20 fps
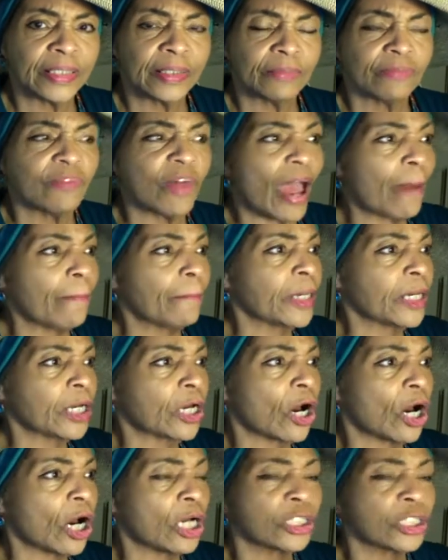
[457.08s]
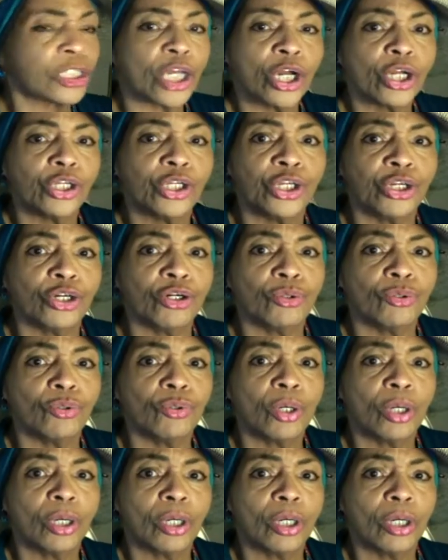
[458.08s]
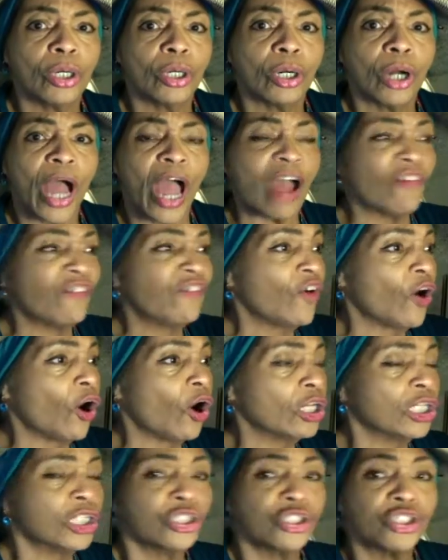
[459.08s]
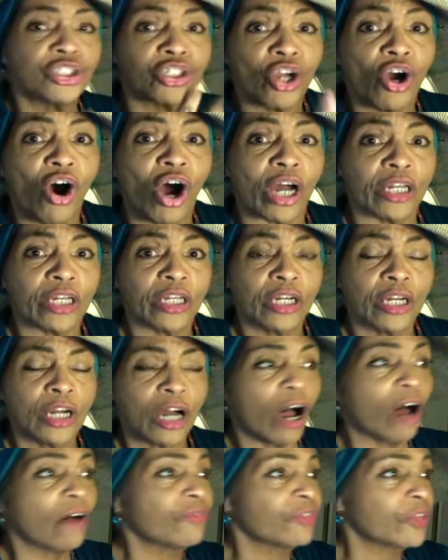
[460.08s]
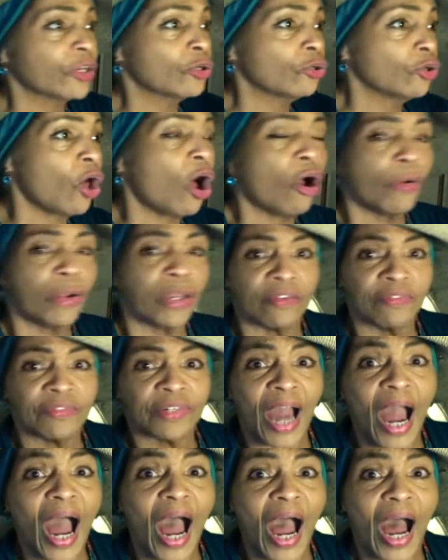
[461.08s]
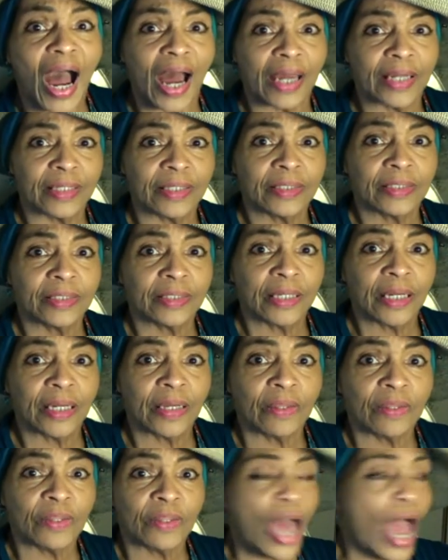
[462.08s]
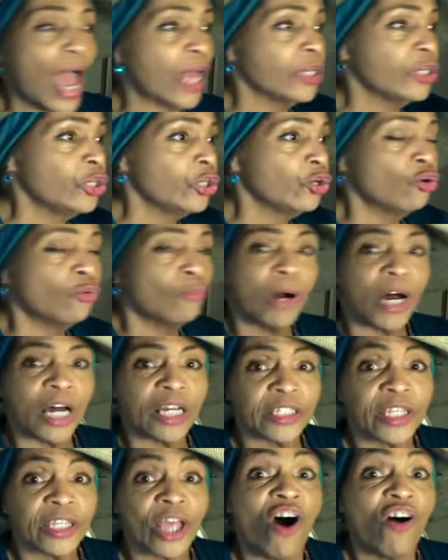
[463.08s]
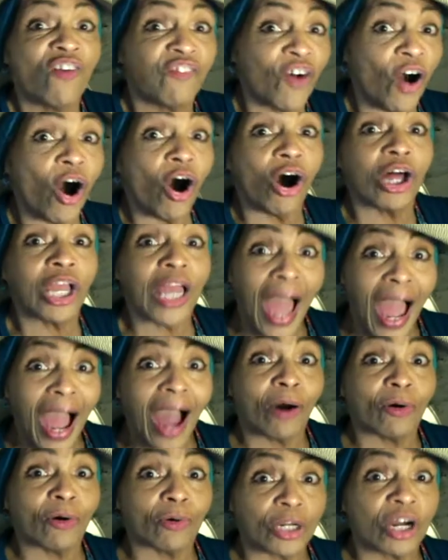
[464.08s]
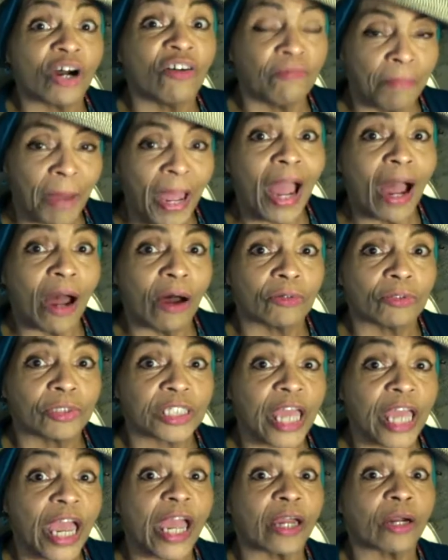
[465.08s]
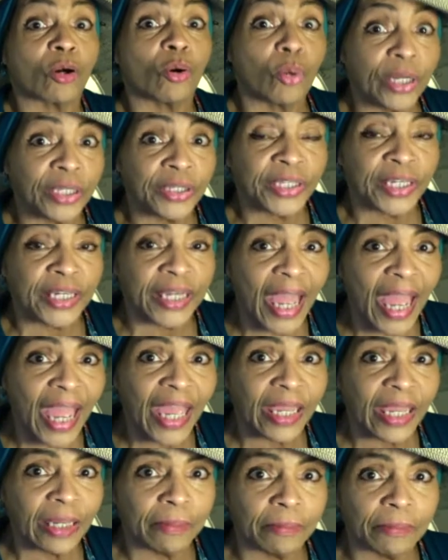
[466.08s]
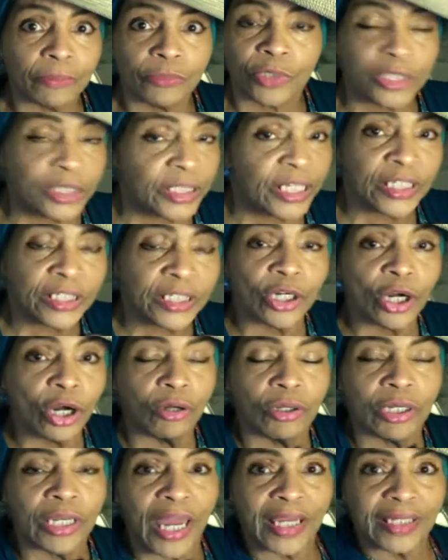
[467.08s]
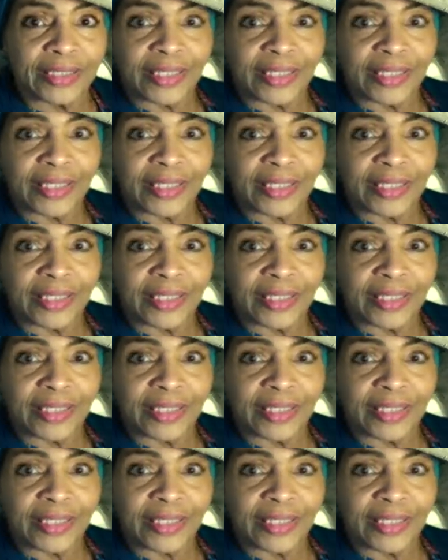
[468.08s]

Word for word: that because you have fallen short of the glory of God, that you must fall out of bounds and quit the game. It doesn't go like